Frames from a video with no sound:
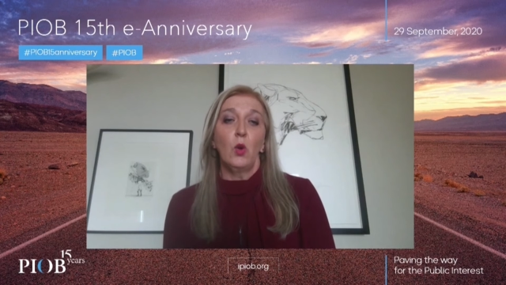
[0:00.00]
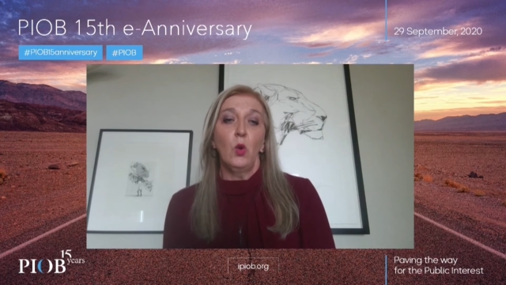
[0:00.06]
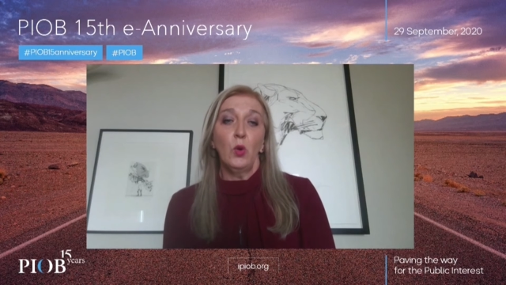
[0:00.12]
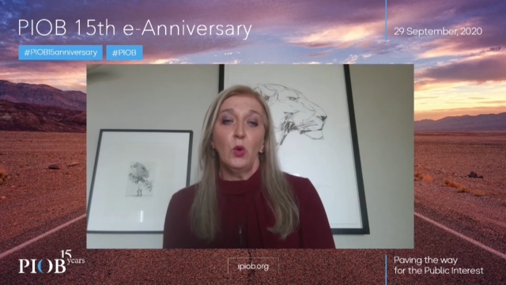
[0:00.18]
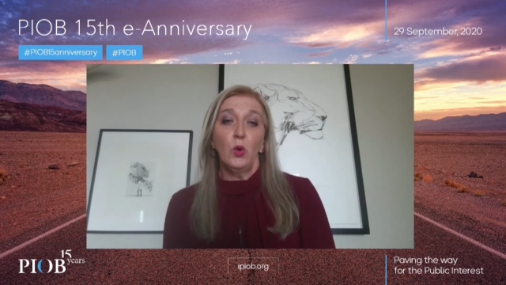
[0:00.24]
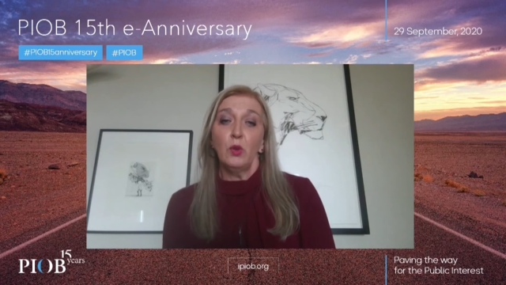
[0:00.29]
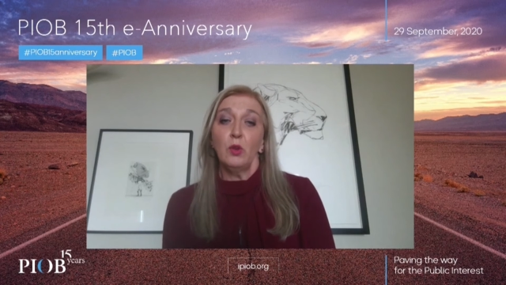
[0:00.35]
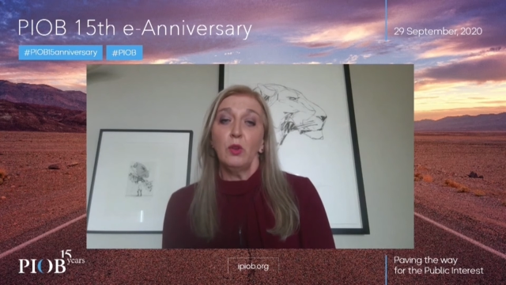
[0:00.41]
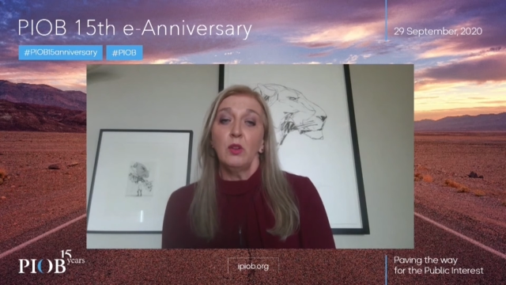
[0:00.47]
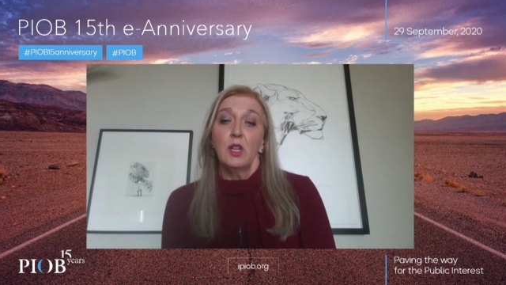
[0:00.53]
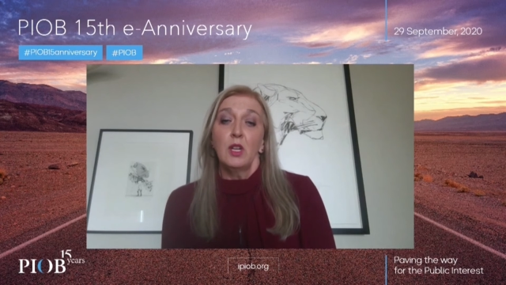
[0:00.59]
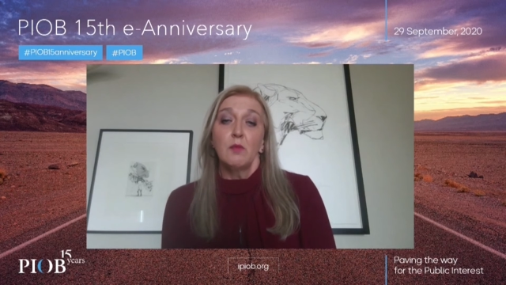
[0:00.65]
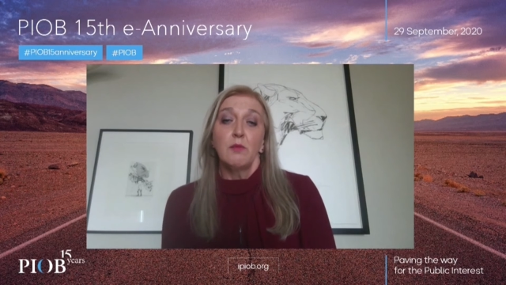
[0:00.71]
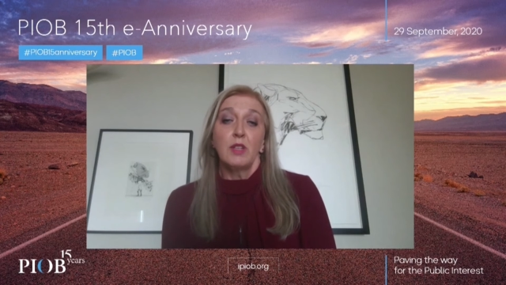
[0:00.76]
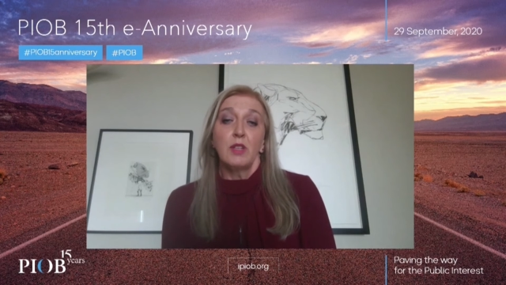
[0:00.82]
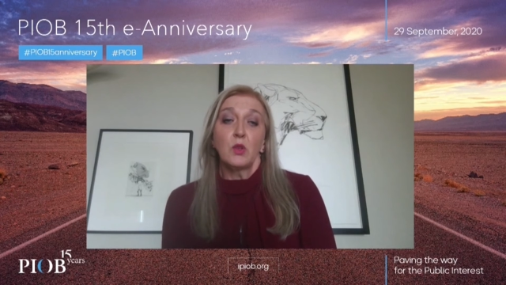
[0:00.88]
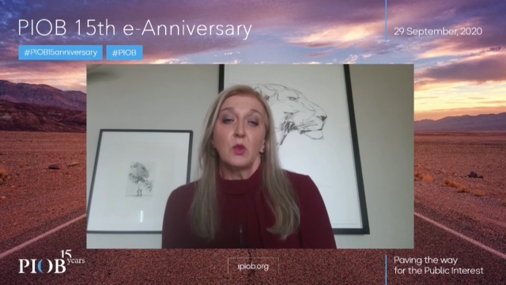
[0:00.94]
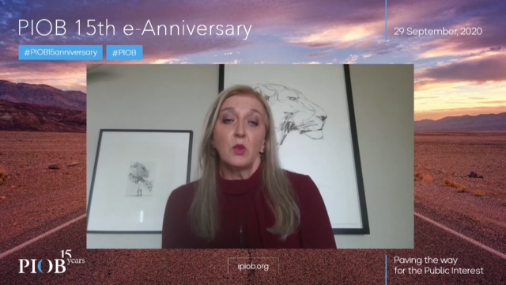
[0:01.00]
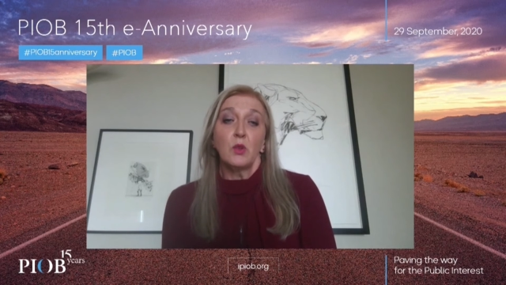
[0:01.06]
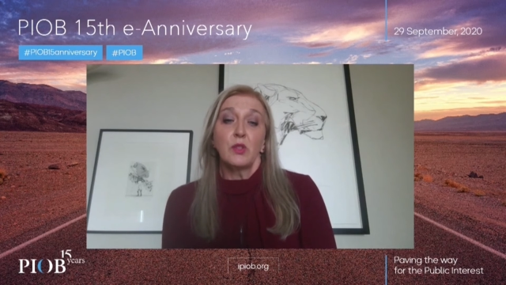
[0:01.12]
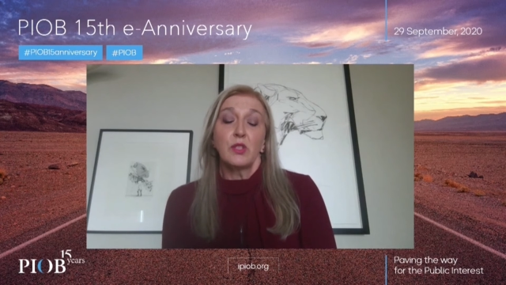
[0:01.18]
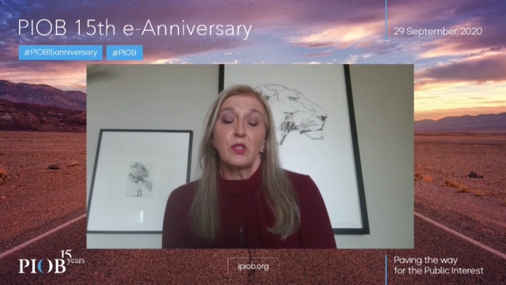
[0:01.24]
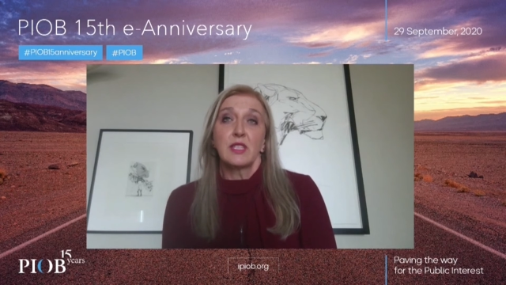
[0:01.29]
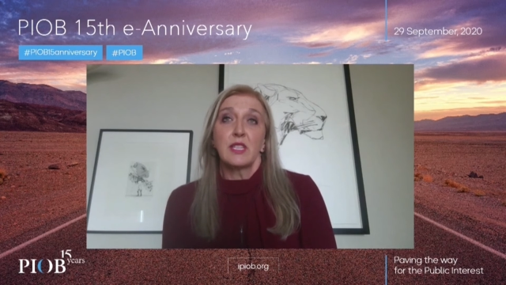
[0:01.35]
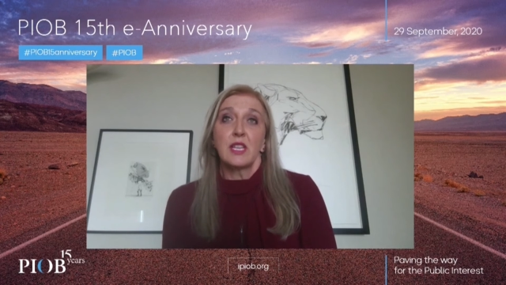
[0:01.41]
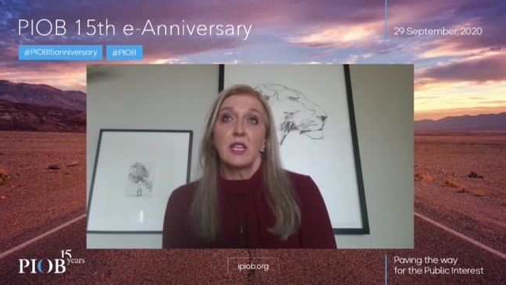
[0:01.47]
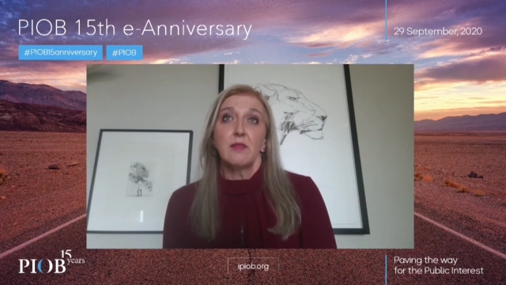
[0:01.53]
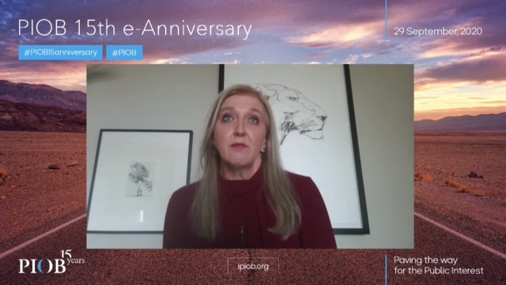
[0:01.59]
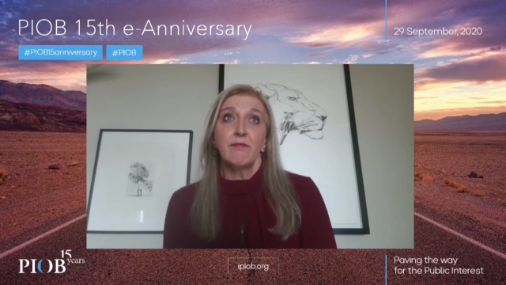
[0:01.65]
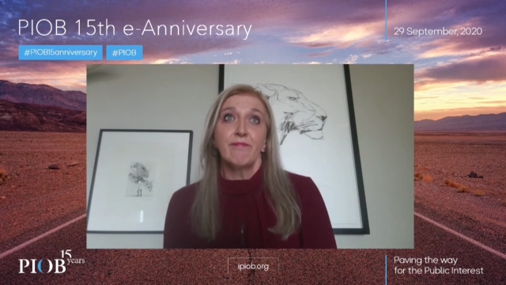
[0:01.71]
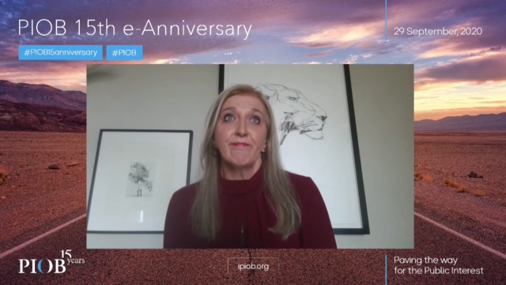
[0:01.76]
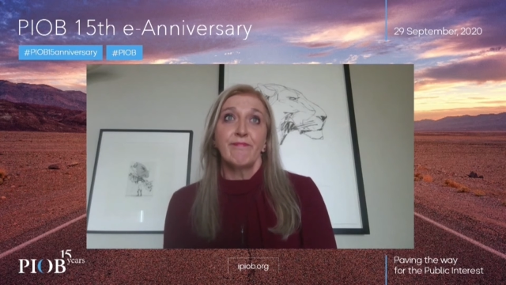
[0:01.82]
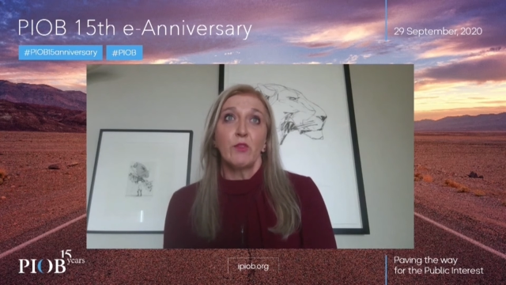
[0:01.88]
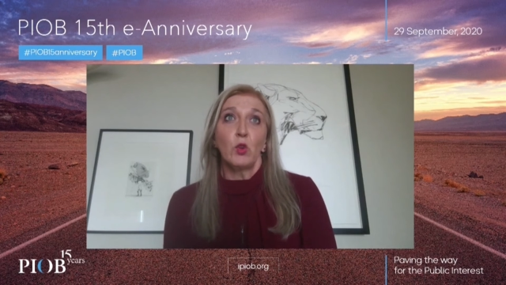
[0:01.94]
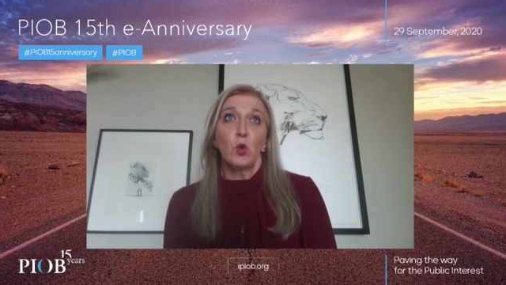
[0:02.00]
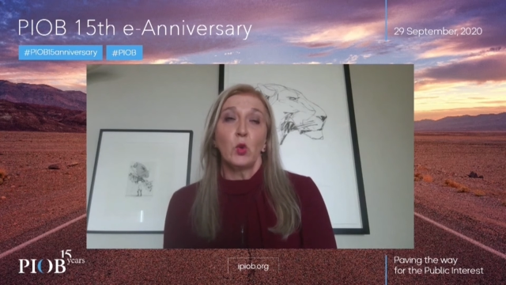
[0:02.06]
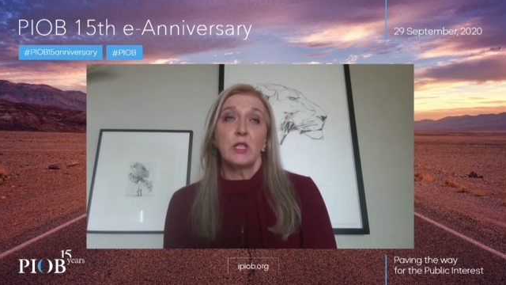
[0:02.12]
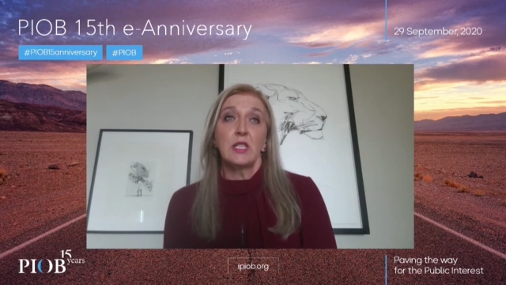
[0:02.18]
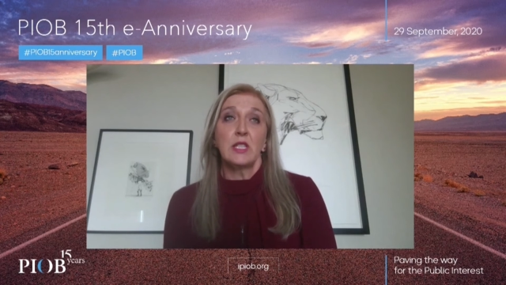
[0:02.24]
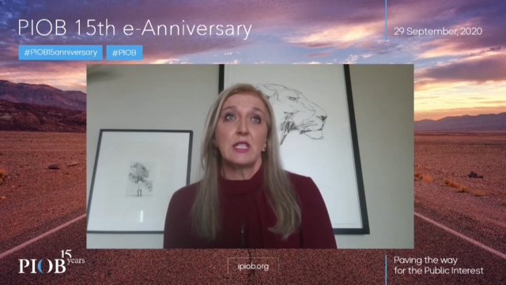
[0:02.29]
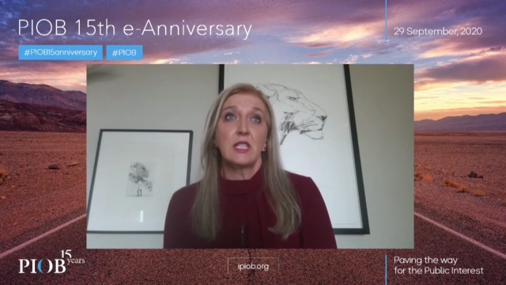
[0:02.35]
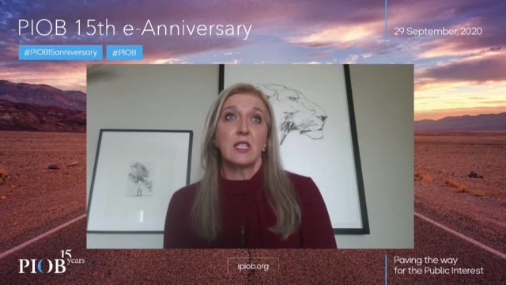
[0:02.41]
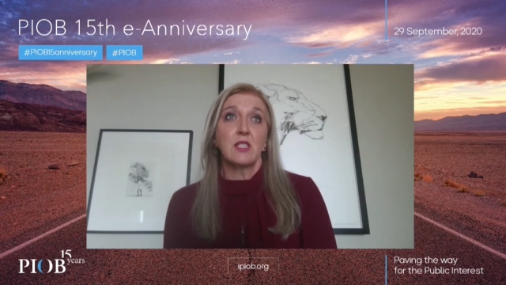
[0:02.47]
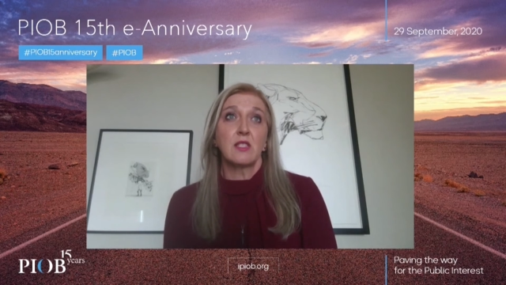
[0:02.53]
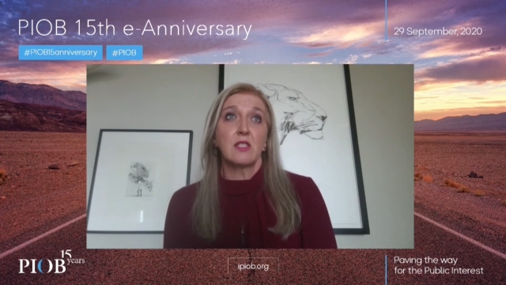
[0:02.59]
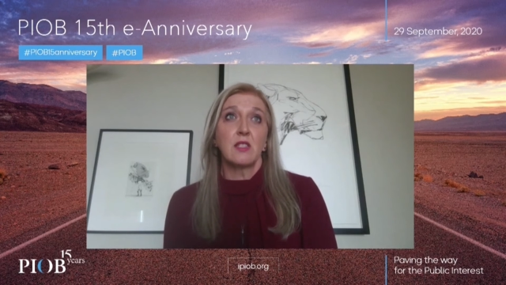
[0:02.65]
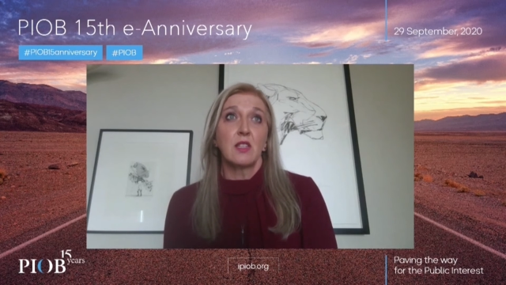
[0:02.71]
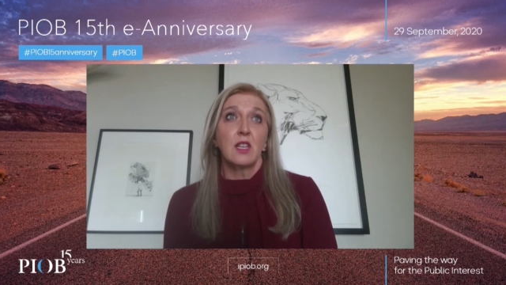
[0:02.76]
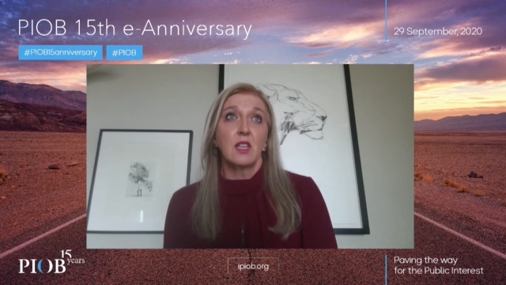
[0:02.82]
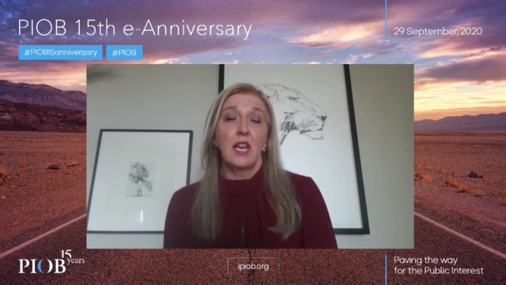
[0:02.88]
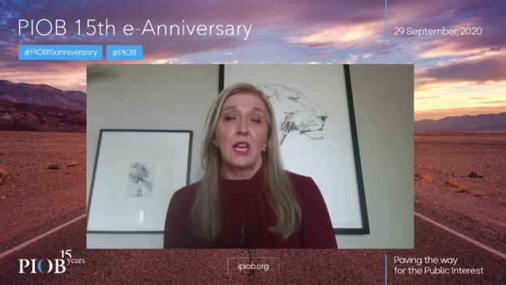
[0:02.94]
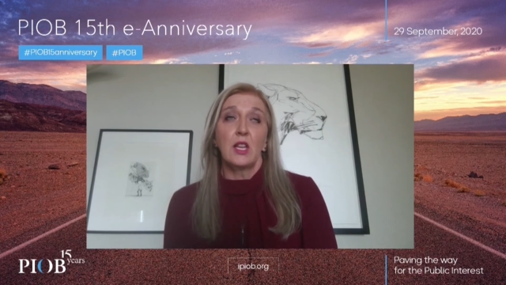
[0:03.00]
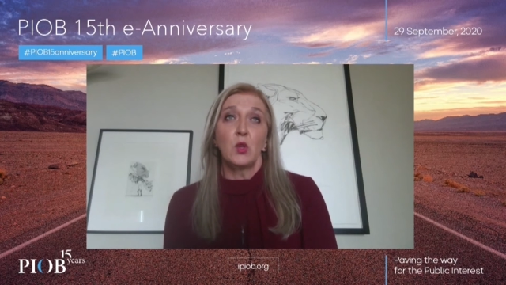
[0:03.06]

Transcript: or because audits